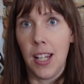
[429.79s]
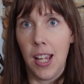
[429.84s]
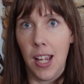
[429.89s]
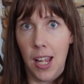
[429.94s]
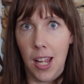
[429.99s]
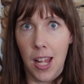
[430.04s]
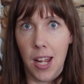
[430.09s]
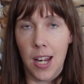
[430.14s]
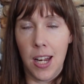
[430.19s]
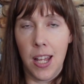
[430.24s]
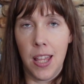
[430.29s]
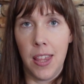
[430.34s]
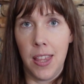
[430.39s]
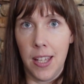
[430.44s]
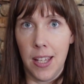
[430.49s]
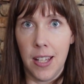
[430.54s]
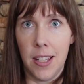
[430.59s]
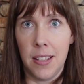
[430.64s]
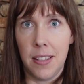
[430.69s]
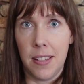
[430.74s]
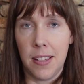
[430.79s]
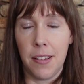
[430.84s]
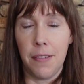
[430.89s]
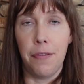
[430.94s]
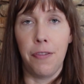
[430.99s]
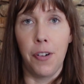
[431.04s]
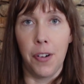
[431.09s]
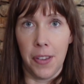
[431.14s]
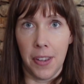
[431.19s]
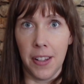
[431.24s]
in this
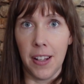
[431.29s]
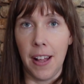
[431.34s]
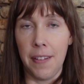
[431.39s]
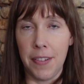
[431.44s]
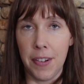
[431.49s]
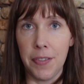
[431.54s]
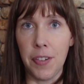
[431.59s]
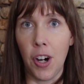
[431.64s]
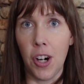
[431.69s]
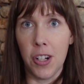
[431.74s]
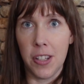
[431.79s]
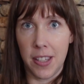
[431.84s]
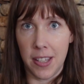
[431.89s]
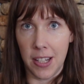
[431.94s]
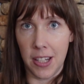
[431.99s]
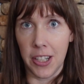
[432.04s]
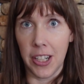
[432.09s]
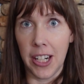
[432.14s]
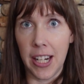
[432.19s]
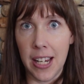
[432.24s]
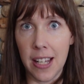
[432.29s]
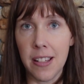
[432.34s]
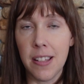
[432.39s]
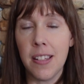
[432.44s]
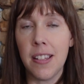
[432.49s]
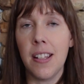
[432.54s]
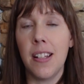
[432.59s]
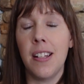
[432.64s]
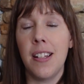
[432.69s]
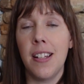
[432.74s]
For the Love of Art series,